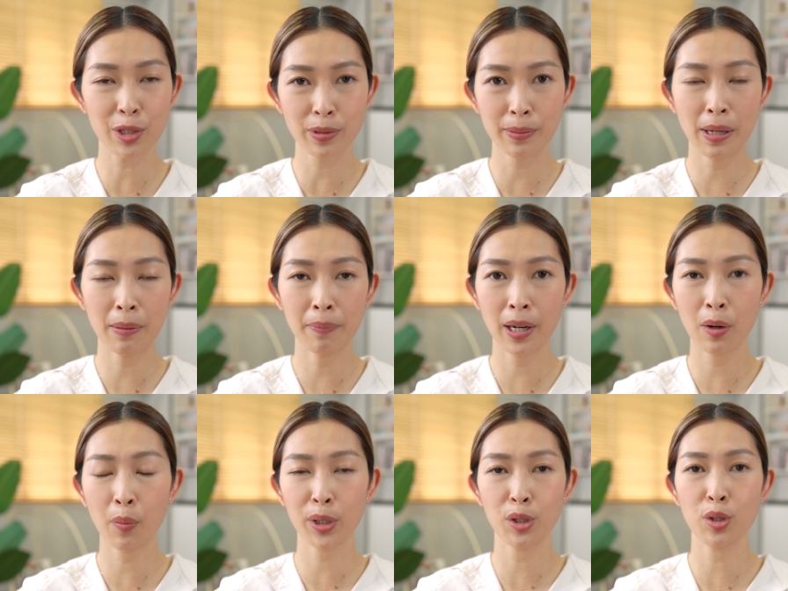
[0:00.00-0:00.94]
to
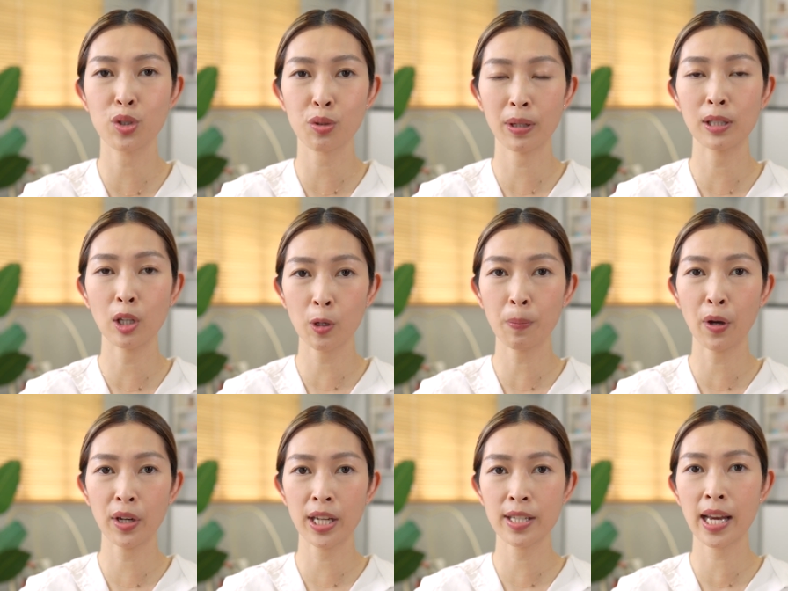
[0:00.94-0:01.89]
remember when you do a low
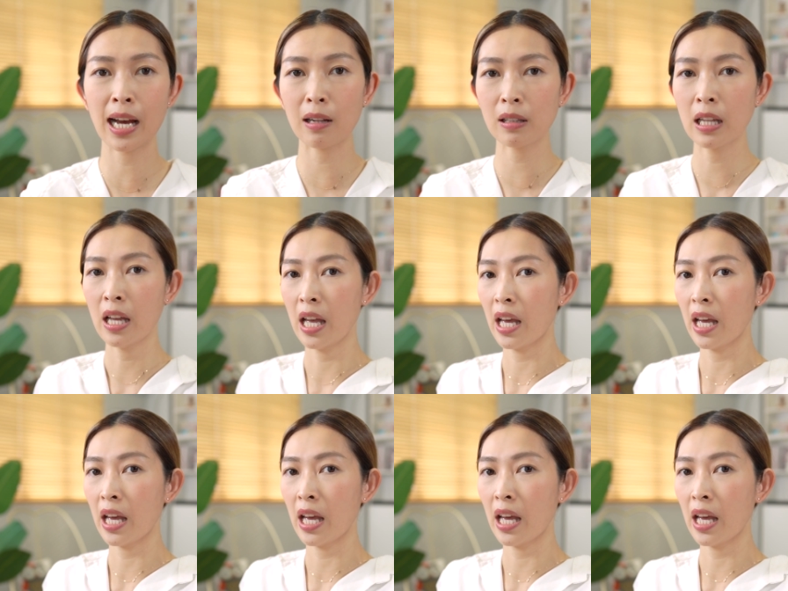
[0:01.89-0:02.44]
ponytail